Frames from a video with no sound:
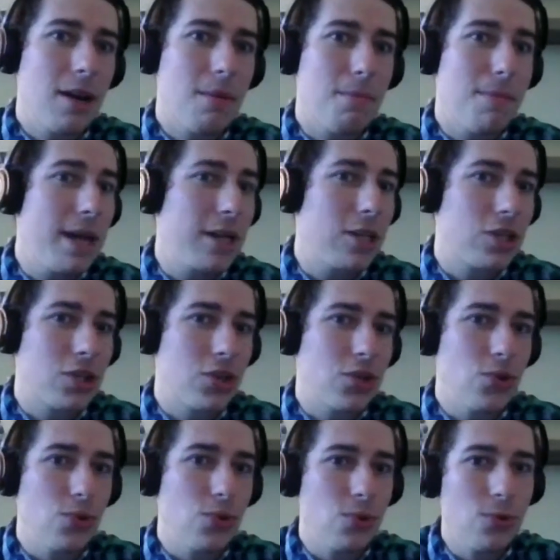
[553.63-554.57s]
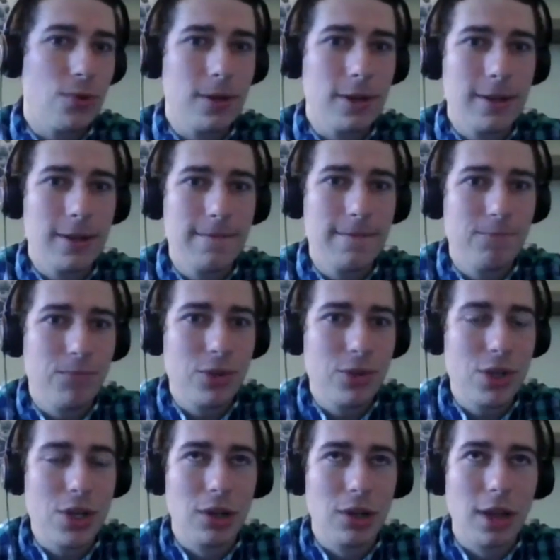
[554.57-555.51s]
pitch to
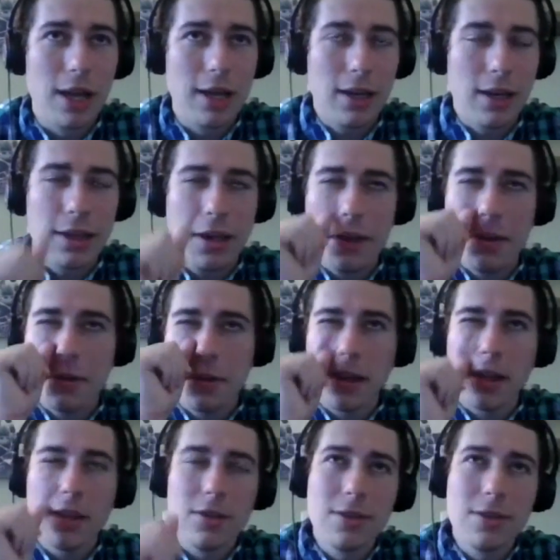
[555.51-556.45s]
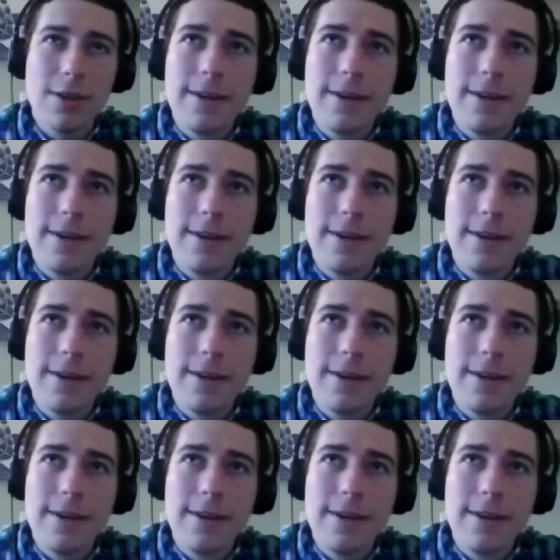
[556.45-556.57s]
your liking. The other thing is,